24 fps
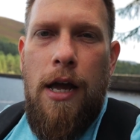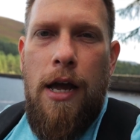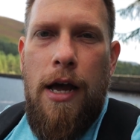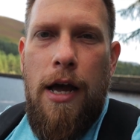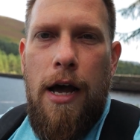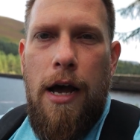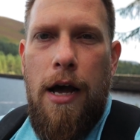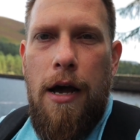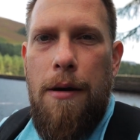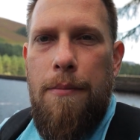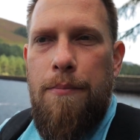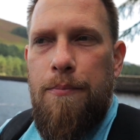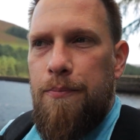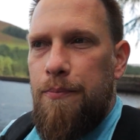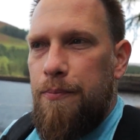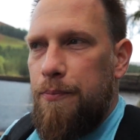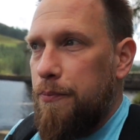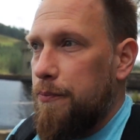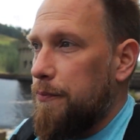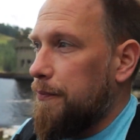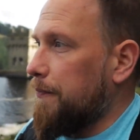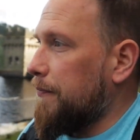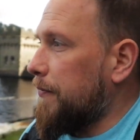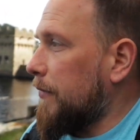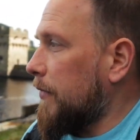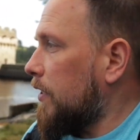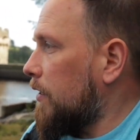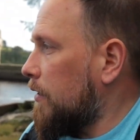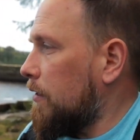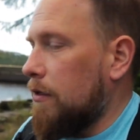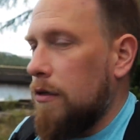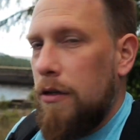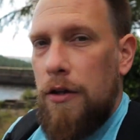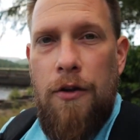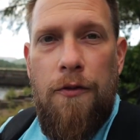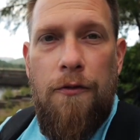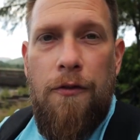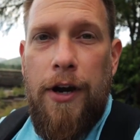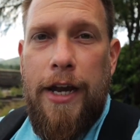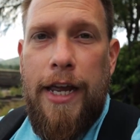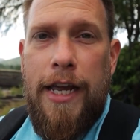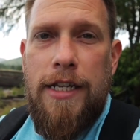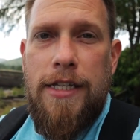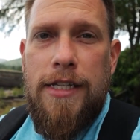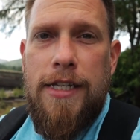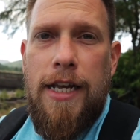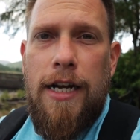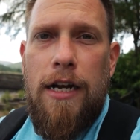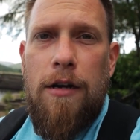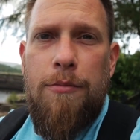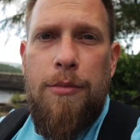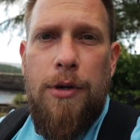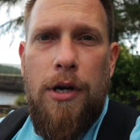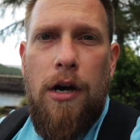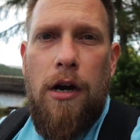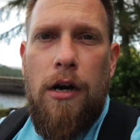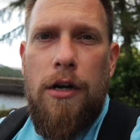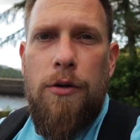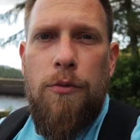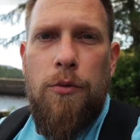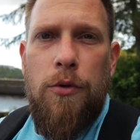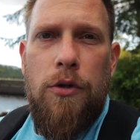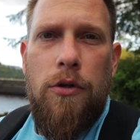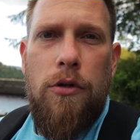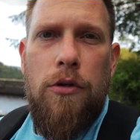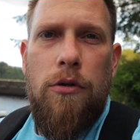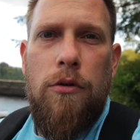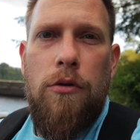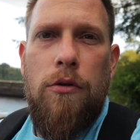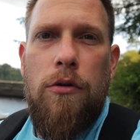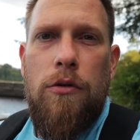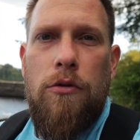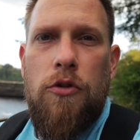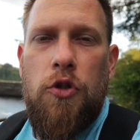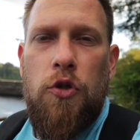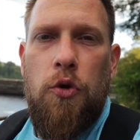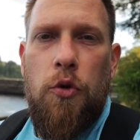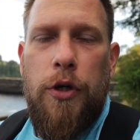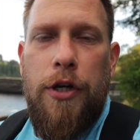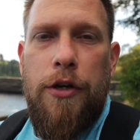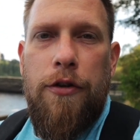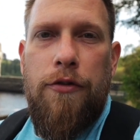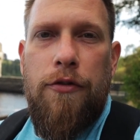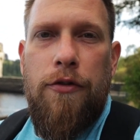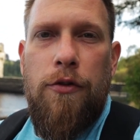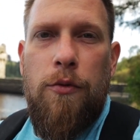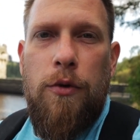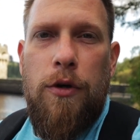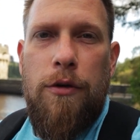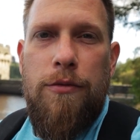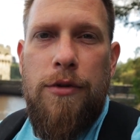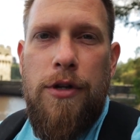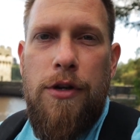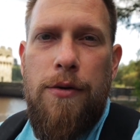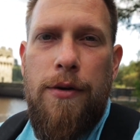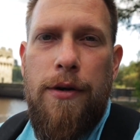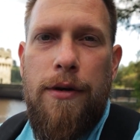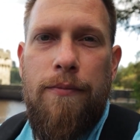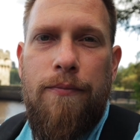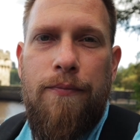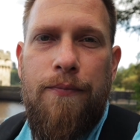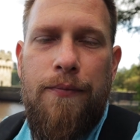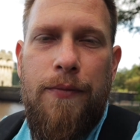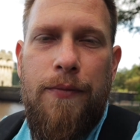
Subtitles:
If I get set up, I will talk you through what I'm doing.